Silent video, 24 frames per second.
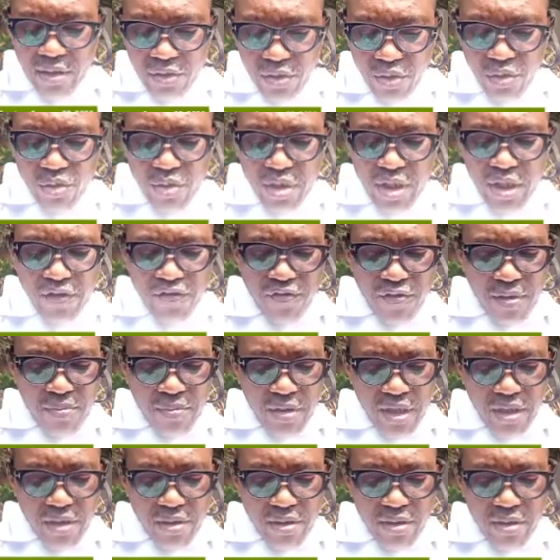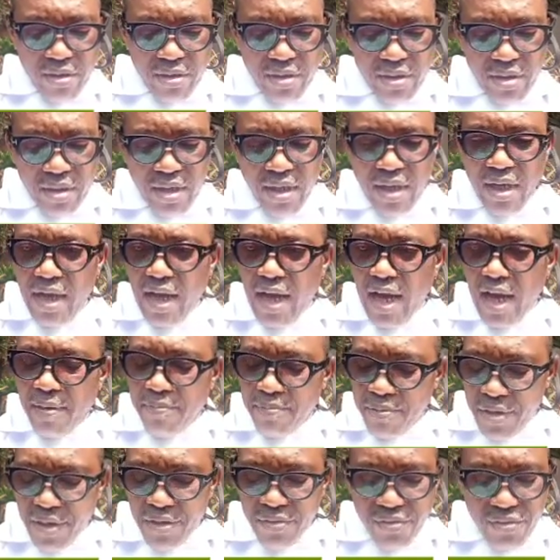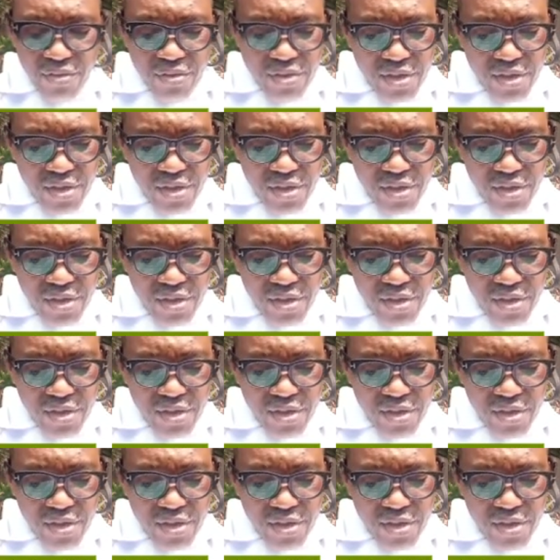Do it for me, Lord. I pray through